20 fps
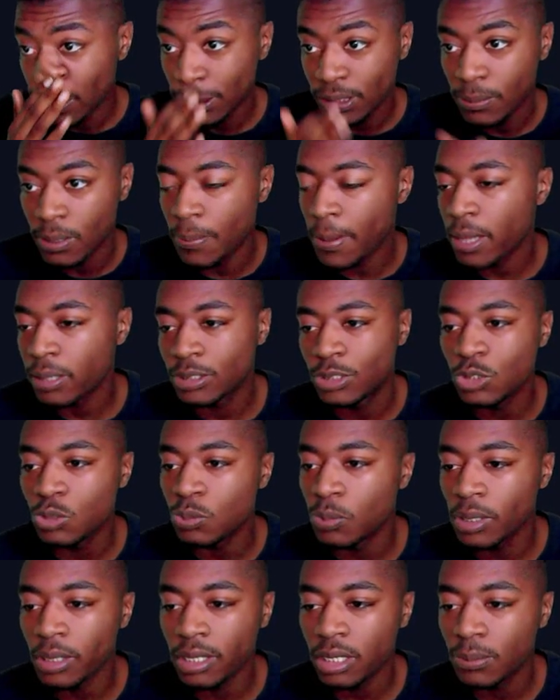about 2
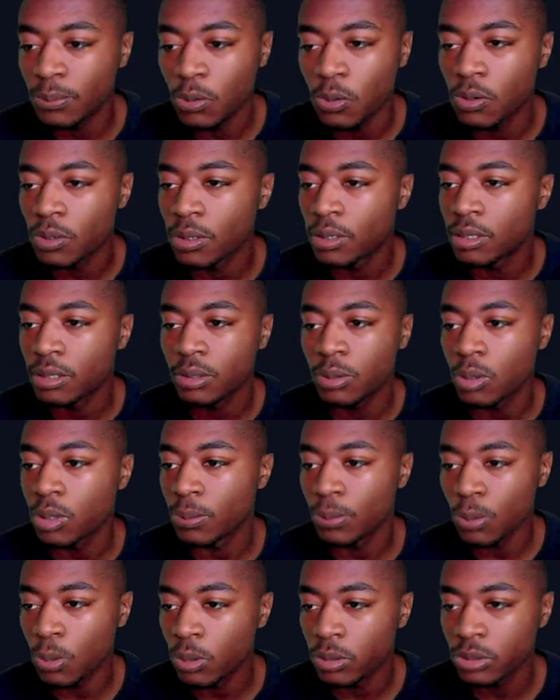million Mora or
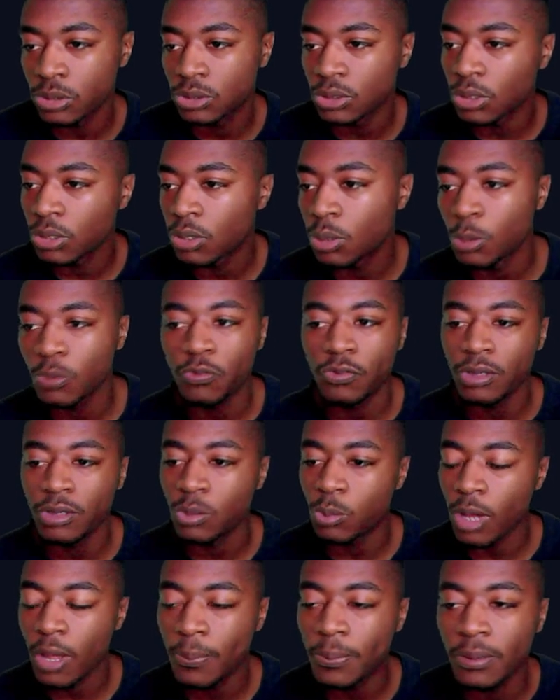more so, a free
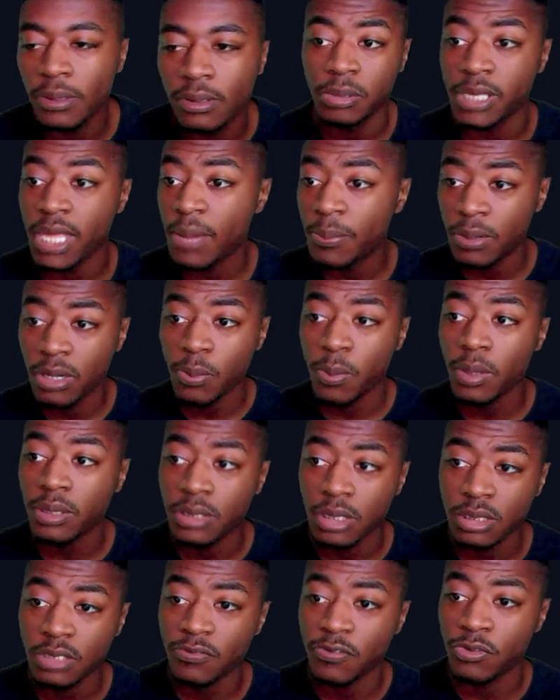weapon. That pretty much
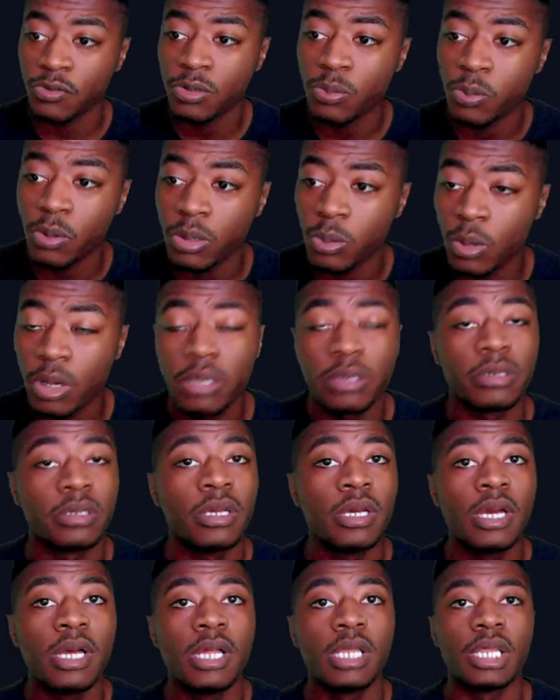does it for 3.1.
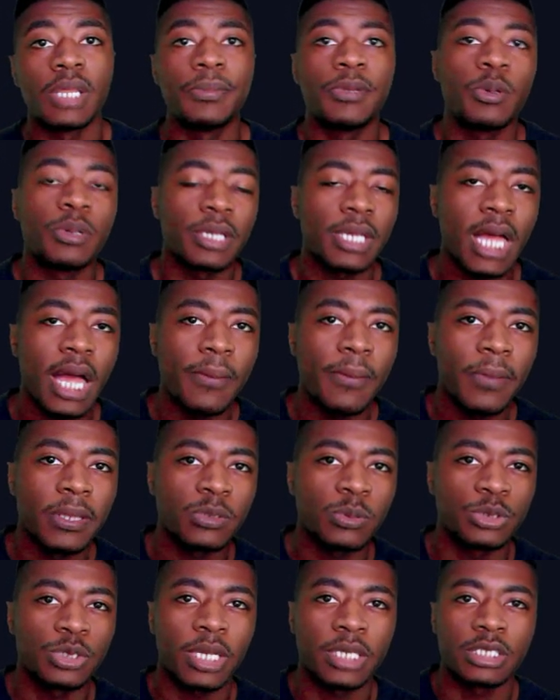Let me know in the comments
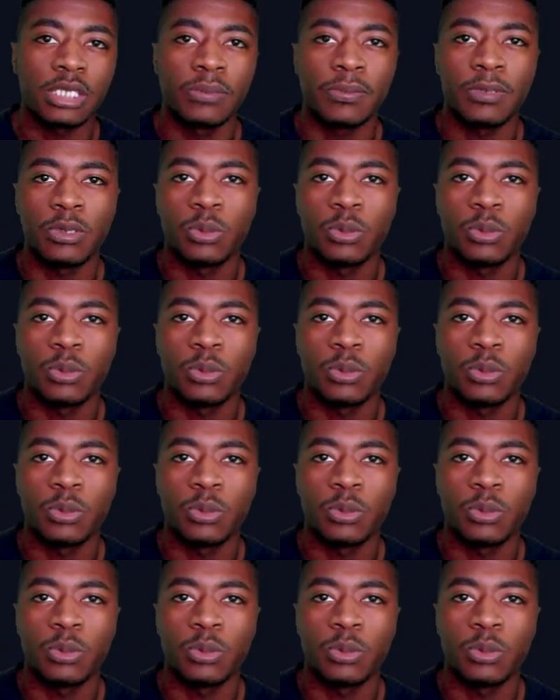what you guys are going to be